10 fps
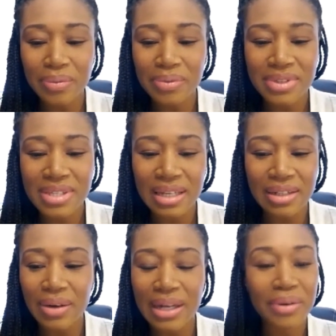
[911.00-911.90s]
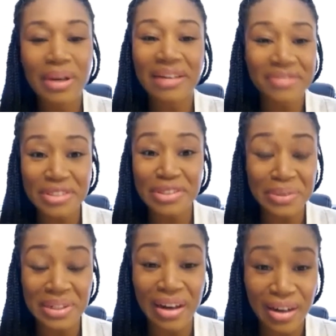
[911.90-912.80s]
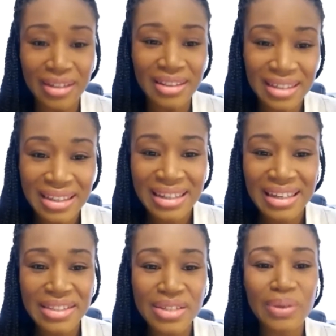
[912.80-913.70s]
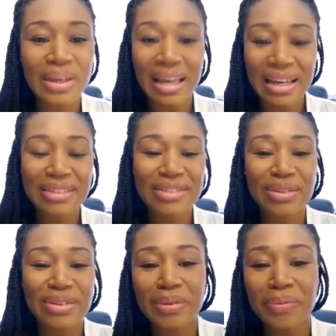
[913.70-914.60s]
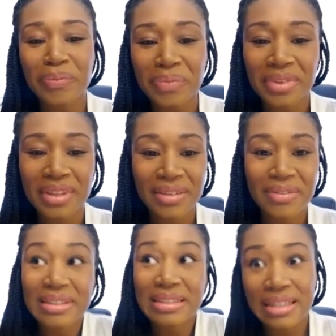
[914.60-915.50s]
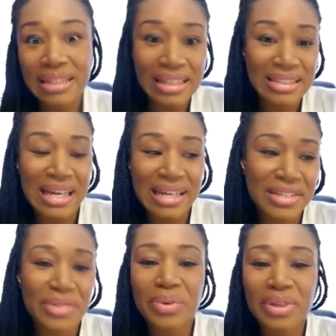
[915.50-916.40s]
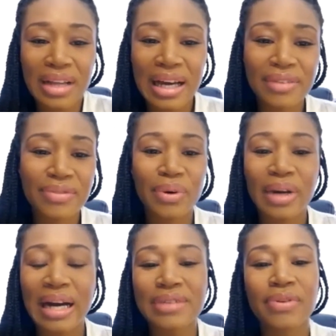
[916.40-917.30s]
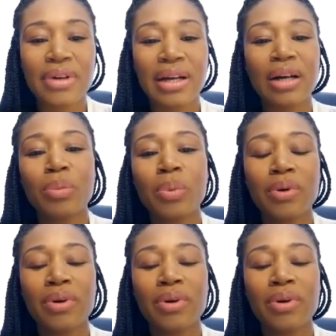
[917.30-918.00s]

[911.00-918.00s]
say, no, I don't have to do it all. It's okay to even delegate tasks in real life or ask for help or